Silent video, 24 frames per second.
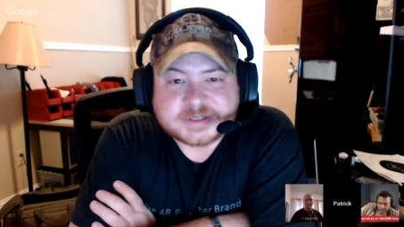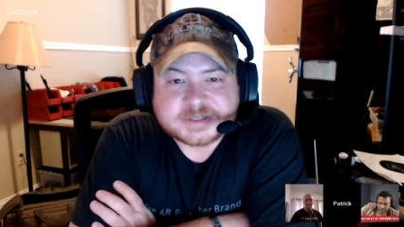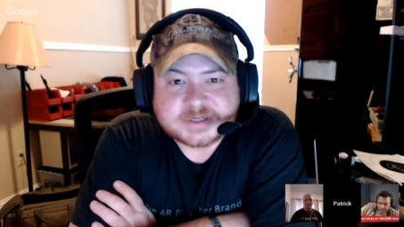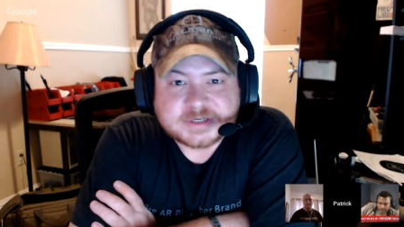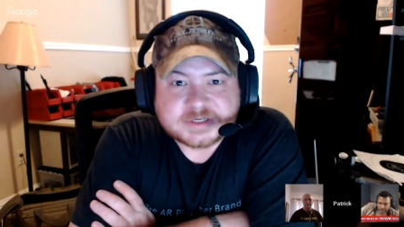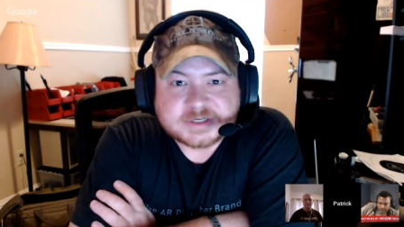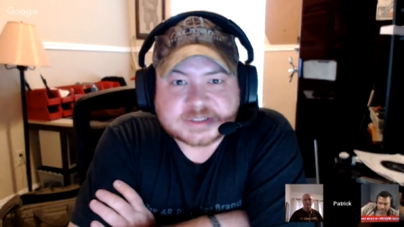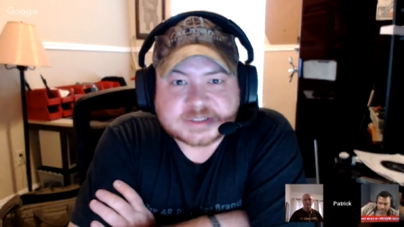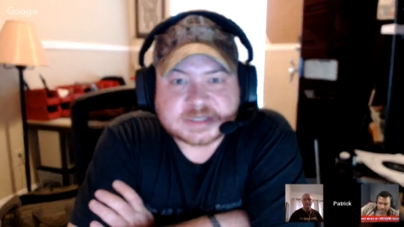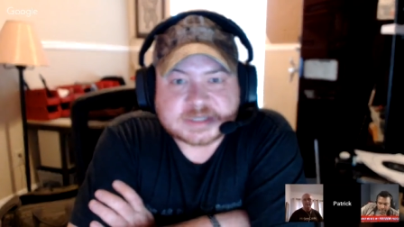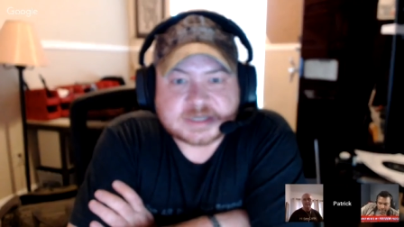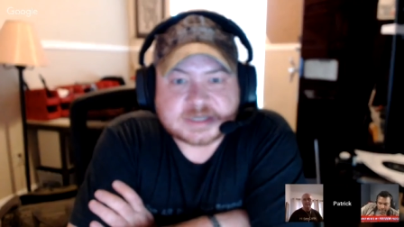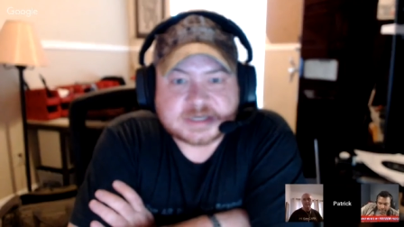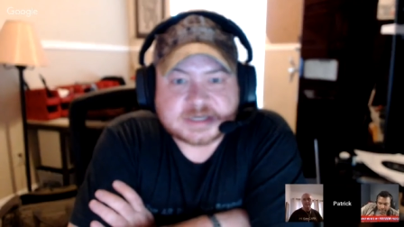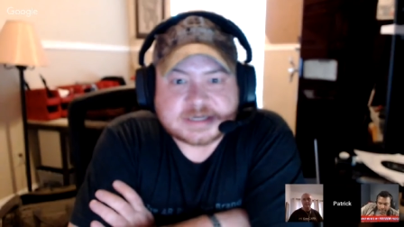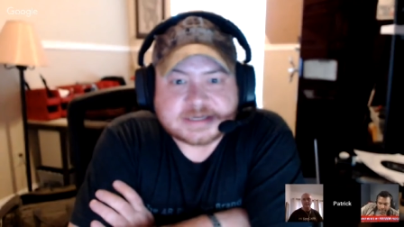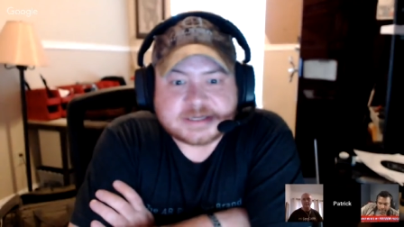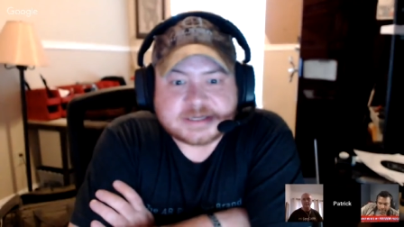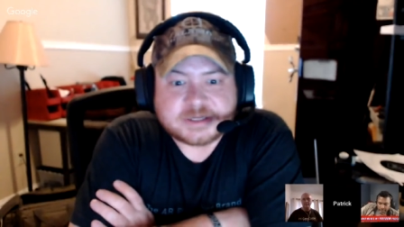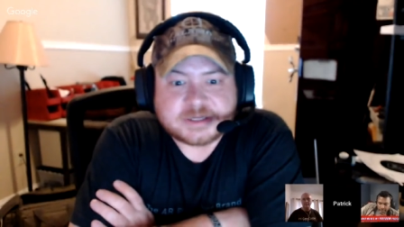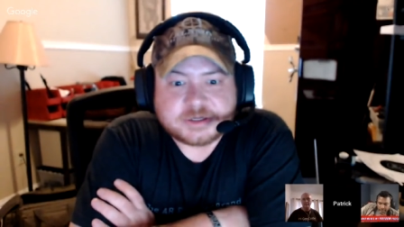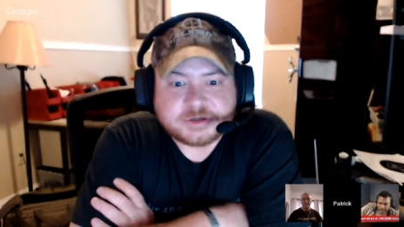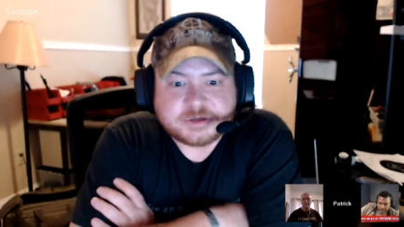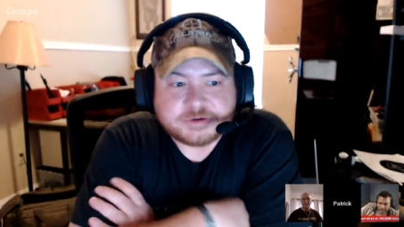is uh,
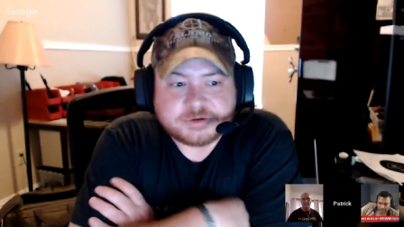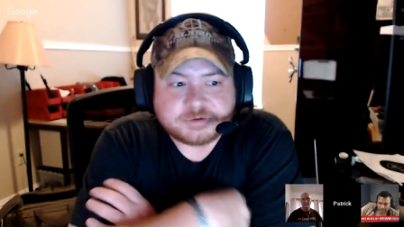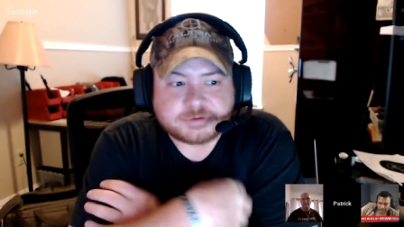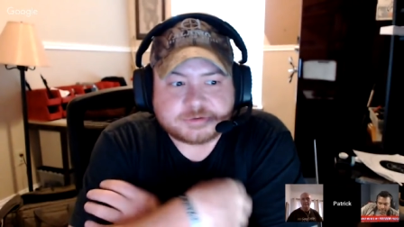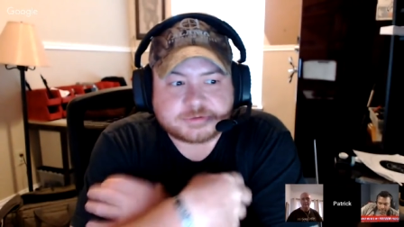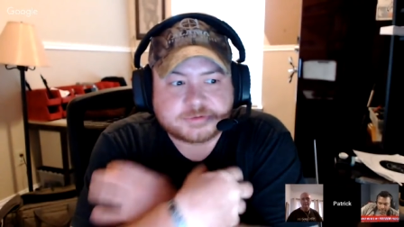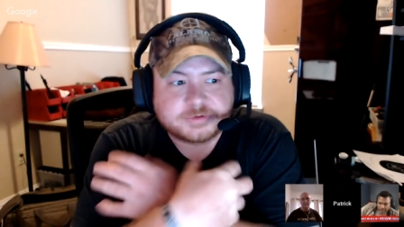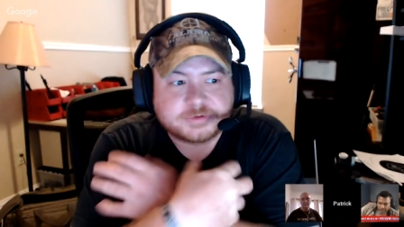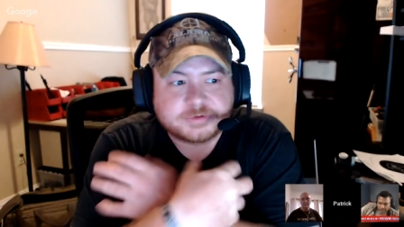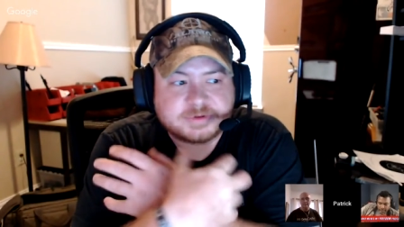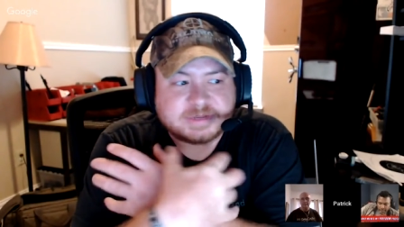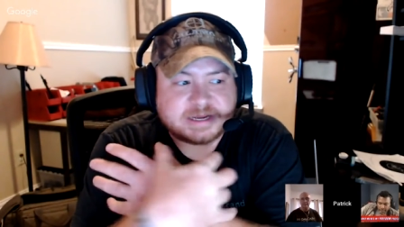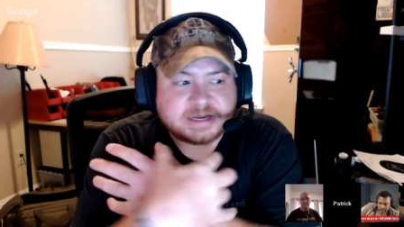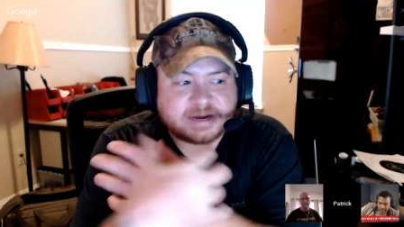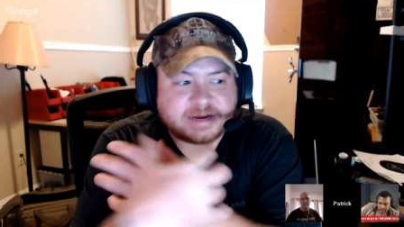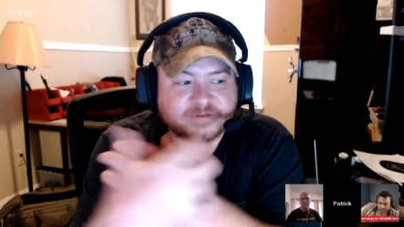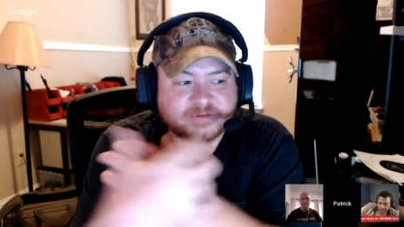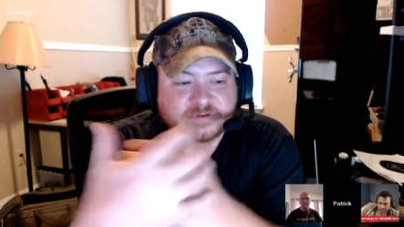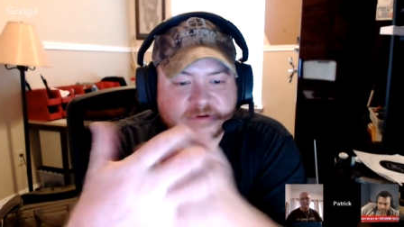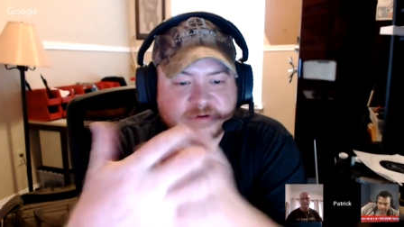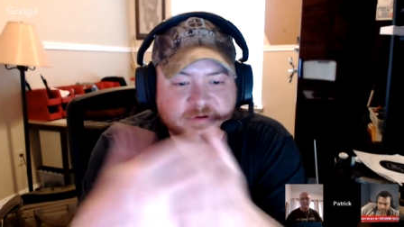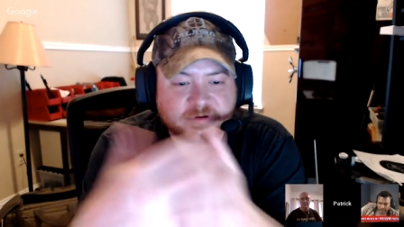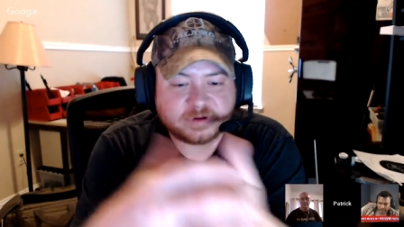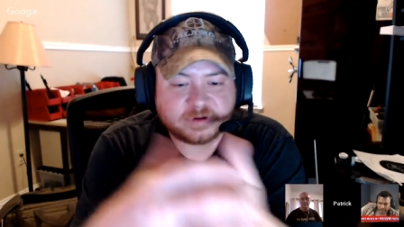you don't really have
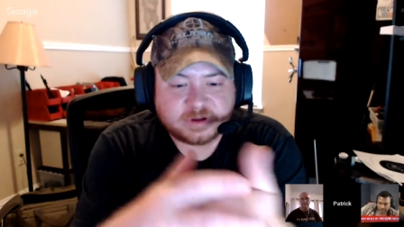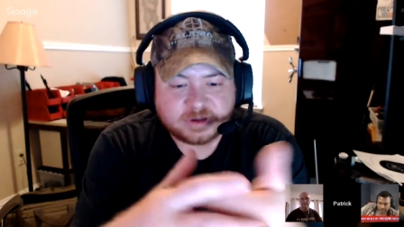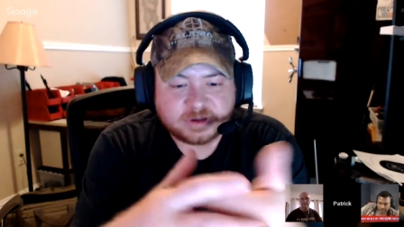to